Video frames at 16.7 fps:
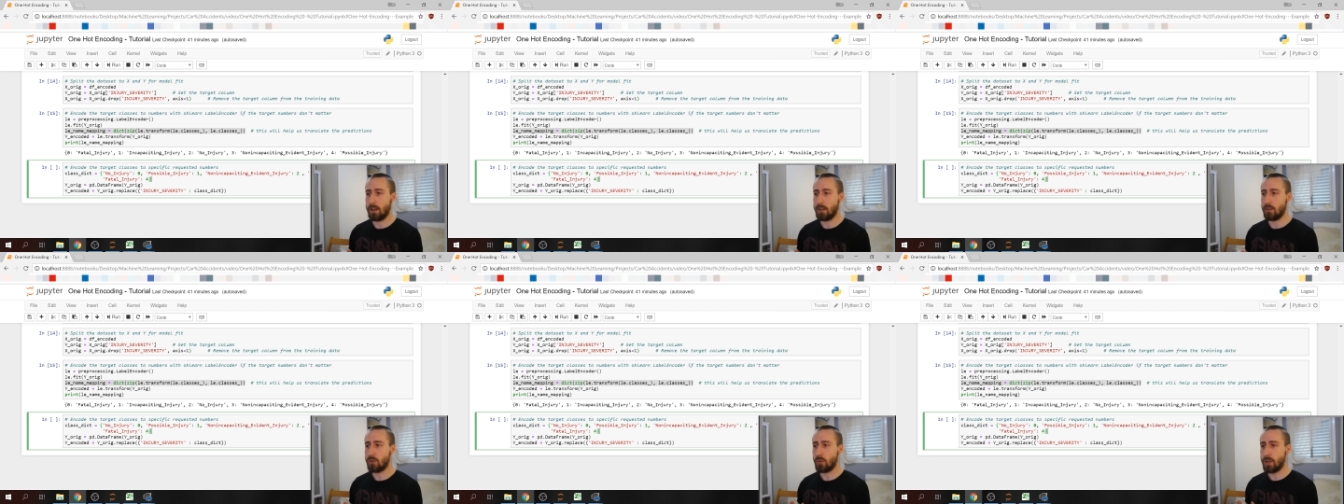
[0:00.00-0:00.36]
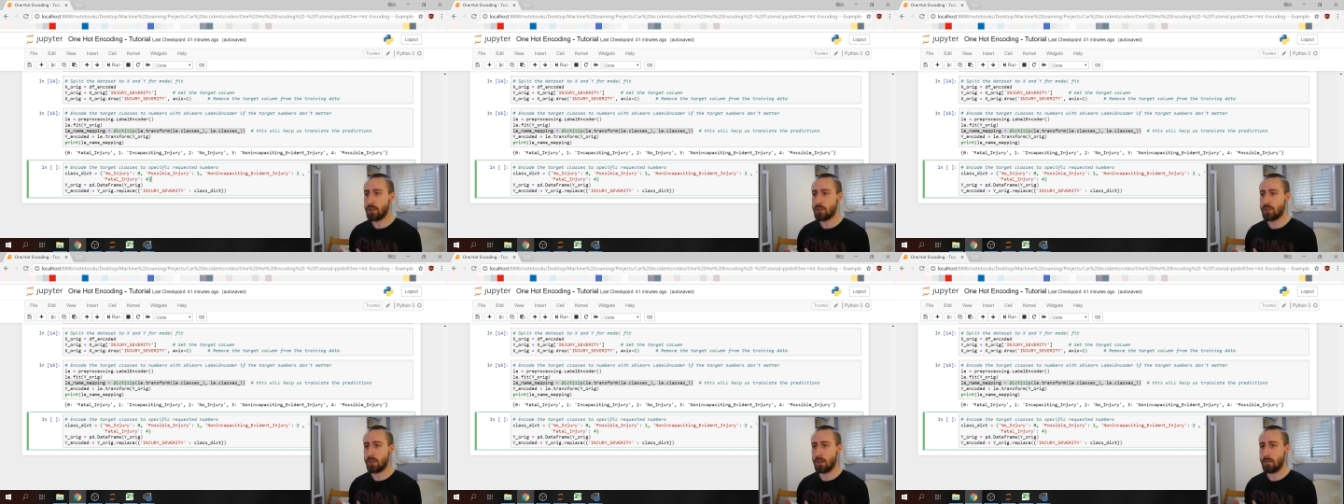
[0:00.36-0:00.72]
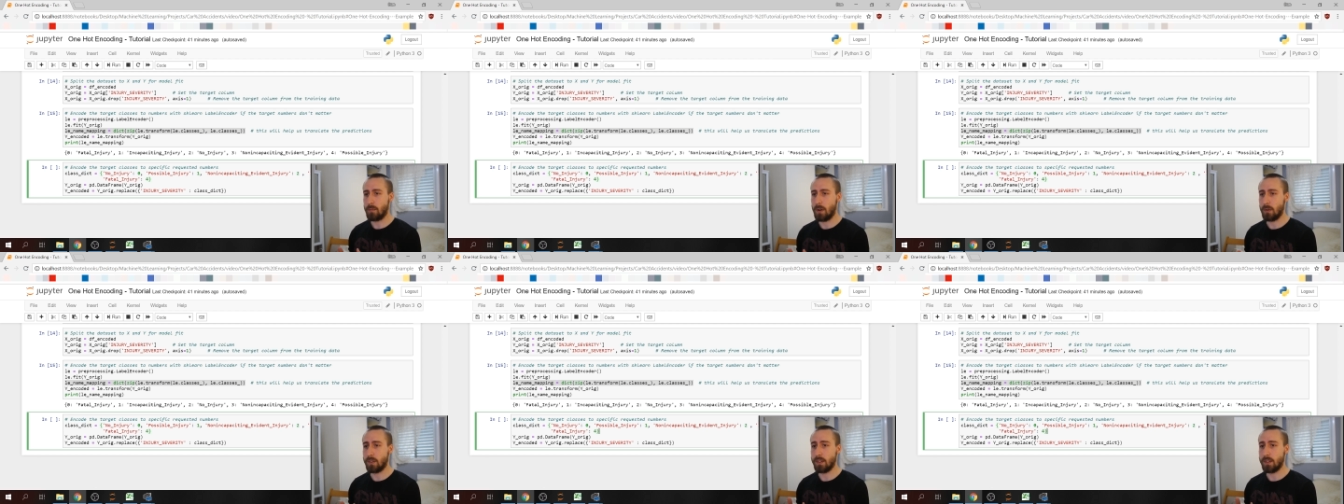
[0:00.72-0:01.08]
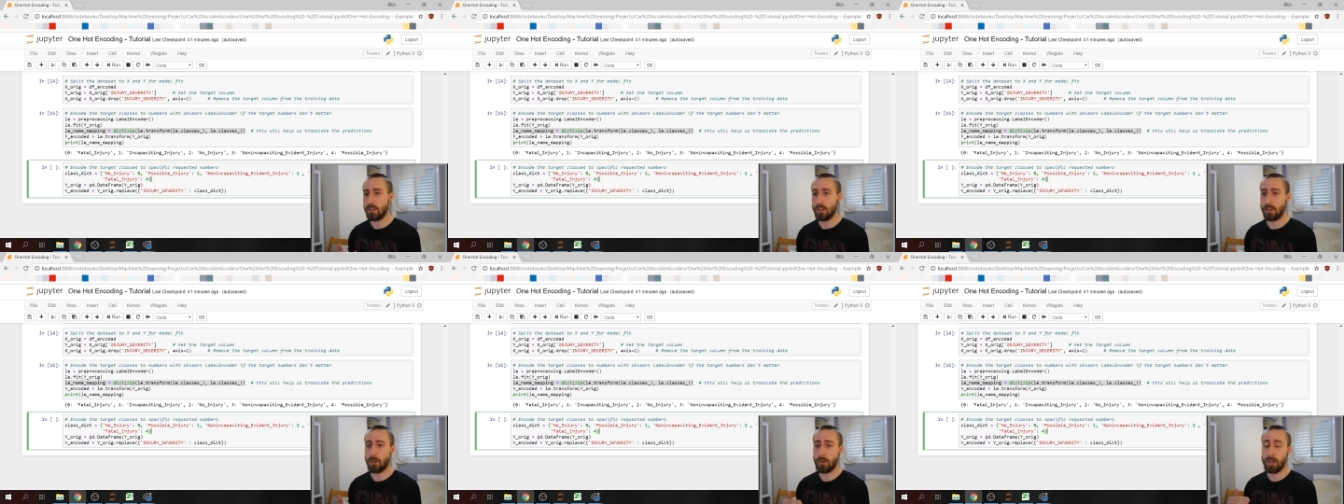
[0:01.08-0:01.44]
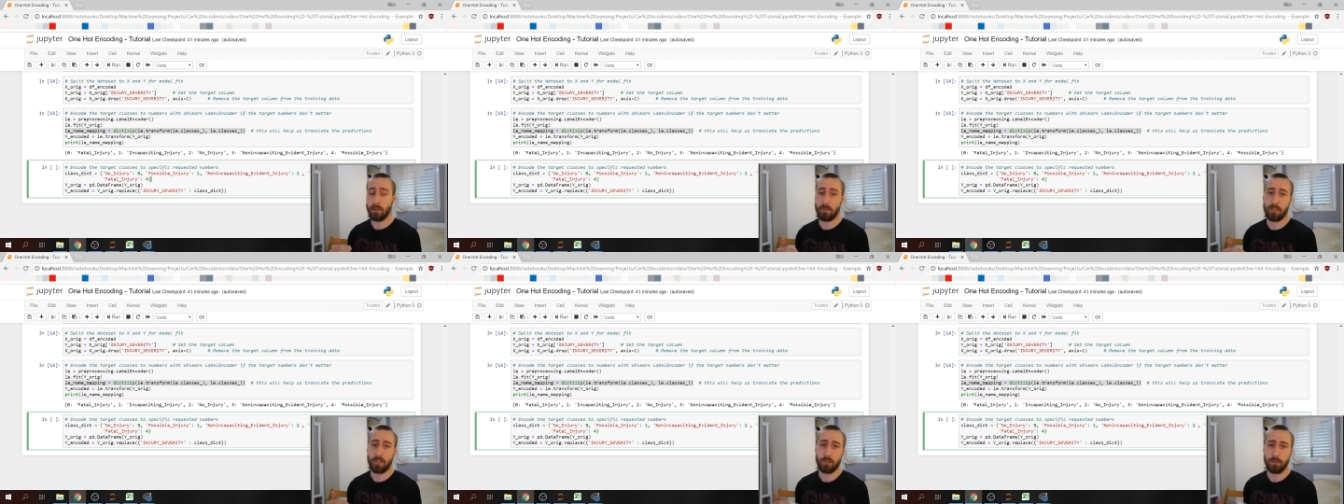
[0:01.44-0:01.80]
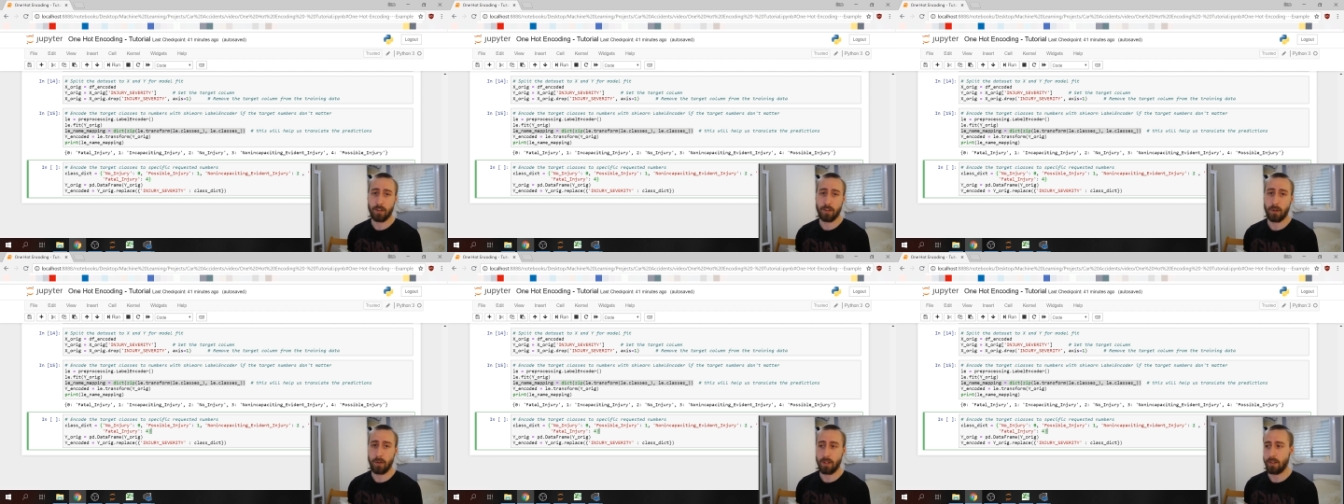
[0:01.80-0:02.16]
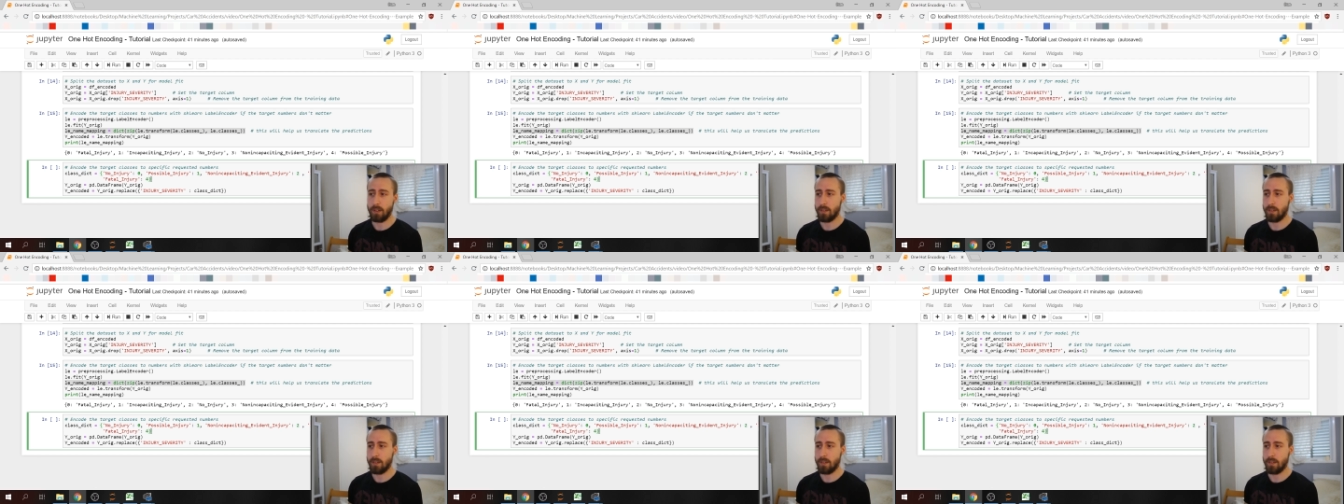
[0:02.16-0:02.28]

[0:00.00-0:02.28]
intuition about the degree of severity.